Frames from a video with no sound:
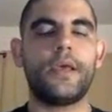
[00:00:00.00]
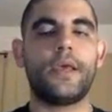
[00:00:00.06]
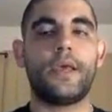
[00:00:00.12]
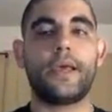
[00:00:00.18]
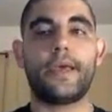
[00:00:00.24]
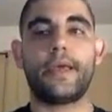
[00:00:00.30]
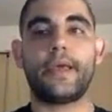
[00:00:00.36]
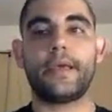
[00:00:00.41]

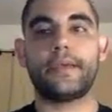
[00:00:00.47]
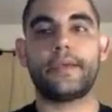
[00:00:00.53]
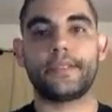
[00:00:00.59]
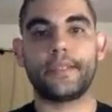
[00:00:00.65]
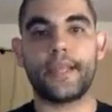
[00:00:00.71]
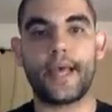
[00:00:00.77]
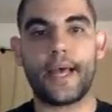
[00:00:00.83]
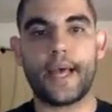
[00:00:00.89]
is
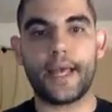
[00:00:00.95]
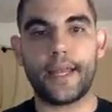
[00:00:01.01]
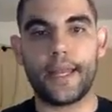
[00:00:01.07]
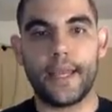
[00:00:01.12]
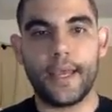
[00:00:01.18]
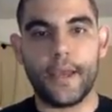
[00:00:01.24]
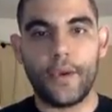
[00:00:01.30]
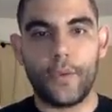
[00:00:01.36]
that
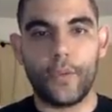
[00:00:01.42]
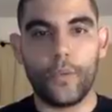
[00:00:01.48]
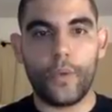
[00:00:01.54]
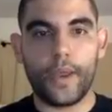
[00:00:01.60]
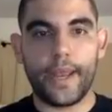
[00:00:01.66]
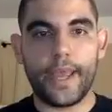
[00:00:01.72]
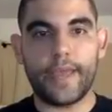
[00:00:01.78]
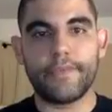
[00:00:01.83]

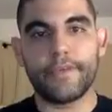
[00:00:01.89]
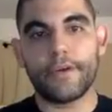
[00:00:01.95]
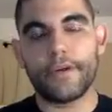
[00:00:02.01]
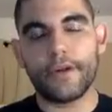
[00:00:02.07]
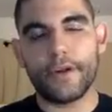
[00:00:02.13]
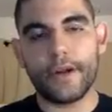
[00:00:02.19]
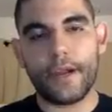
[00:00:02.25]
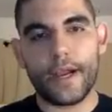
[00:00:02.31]

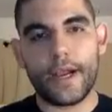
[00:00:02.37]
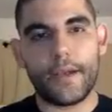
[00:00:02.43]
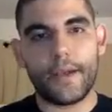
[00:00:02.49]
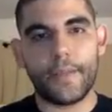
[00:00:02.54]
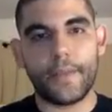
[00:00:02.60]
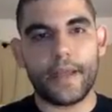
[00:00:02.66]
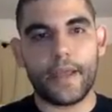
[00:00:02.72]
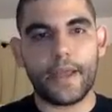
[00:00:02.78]
whenever
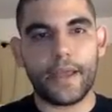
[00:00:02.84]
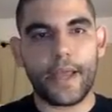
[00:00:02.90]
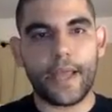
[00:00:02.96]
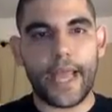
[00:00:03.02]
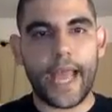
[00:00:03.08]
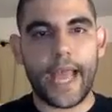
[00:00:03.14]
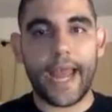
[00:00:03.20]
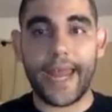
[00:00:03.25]
an
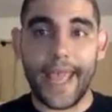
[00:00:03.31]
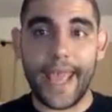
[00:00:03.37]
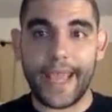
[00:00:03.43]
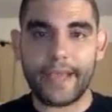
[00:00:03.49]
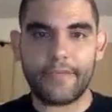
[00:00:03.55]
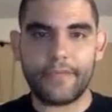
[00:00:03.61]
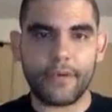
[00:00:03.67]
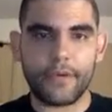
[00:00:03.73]

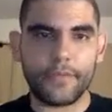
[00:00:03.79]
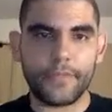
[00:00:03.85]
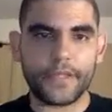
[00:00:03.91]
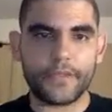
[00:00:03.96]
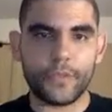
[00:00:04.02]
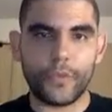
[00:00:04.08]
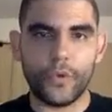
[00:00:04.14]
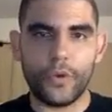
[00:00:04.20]
egg from
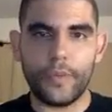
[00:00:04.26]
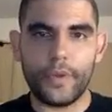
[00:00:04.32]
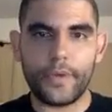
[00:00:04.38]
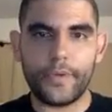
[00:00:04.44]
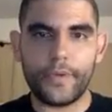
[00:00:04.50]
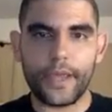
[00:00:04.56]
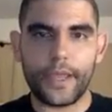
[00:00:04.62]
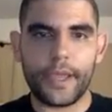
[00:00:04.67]
this
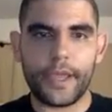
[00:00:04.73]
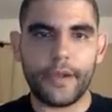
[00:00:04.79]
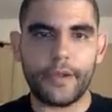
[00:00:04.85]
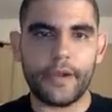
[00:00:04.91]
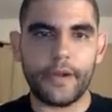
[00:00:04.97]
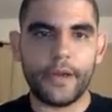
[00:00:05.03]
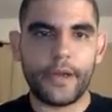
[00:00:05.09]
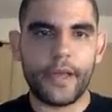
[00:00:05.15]
woman right
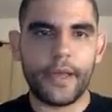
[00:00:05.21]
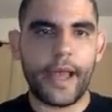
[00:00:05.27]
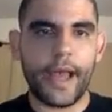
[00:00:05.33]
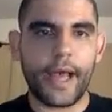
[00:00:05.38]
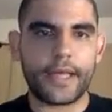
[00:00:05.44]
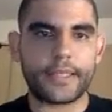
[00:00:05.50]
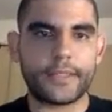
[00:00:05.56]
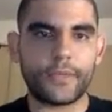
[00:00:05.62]
here
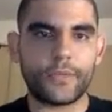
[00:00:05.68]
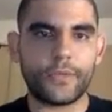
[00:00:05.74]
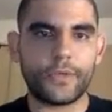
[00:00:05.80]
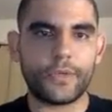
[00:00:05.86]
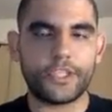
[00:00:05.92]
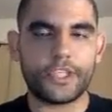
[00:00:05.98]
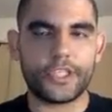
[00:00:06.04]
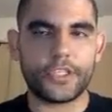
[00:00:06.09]

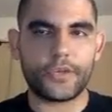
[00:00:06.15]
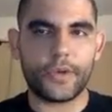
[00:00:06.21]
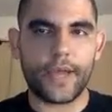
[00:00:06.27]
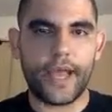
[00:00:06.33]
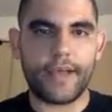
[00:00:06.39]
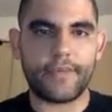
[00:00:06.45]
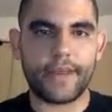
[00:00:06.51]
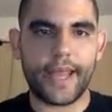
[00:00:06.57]
which is going
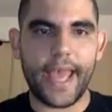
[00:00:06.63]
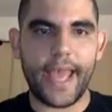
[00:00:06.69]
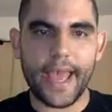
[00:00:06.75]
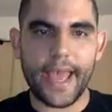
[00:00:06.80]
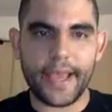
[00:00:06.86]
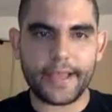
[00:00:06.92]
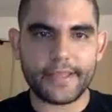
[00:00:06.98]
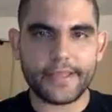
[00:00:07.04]
to have an
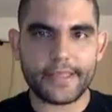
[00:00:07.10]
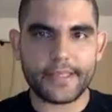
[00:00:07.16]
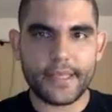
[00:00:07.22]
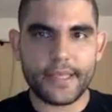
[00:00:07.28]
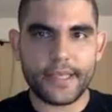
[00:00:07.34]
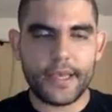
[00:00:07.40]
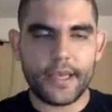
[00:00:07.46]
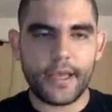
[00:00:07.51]
X,
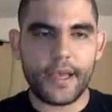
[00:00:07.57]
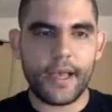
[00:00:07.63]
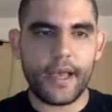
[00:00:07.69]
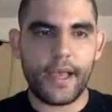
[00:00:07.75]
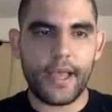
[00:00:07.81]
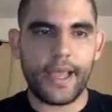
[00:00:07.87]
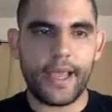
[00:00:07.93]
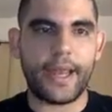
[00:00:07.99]

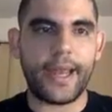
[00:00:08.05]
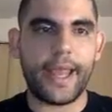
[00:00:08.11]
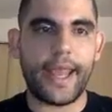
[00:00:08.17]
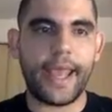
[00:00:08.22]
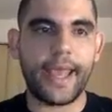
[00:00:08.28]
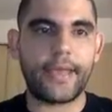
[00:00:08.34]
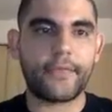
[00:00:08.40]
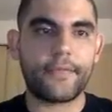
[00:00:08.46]
and an
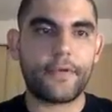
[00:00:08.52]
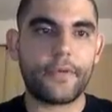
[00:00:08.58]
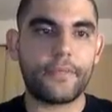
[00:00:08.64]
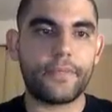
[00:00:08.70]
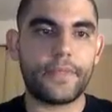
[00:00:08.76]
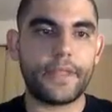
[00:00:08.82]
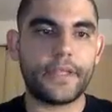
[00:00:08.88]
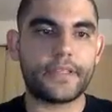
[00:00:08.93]
egg
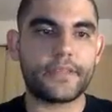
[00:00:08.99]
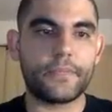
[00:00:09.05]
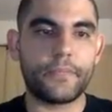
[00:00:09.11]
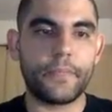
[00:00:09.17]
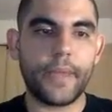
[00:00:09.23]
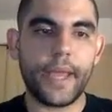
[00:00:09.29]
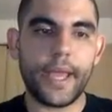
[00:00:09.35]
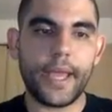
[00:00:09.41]
from this
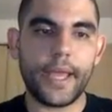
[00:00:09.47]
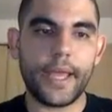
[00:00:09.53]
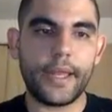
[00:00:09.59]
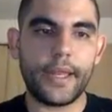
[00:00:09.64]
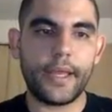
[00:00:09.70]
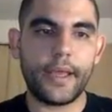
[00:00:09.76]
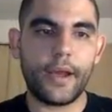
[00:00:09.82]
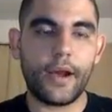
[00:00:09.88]

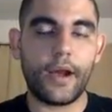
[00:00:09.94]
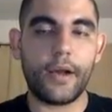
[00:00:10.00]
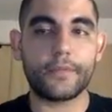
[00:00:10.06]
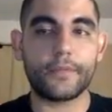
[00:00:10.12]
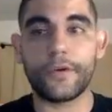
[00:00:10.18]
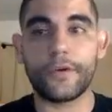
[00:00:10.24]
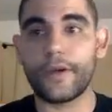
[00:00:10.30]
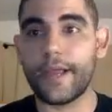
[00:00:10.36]
man,
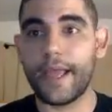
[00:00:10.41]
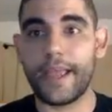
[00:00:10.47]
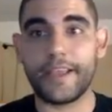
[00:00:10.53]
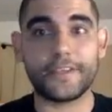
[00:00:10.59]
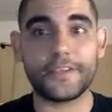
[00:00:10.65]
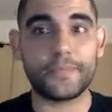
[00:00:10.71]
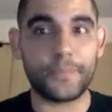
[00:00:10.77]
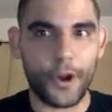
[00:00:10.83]
a
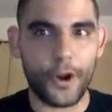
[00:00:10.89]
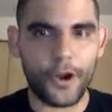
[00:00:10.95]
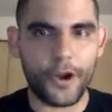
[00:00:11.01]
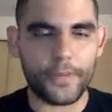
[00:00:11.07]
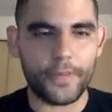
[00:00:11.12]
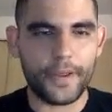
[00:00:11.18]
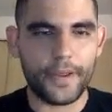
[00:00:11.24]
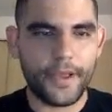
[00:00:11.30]

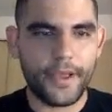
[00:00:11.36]
sperm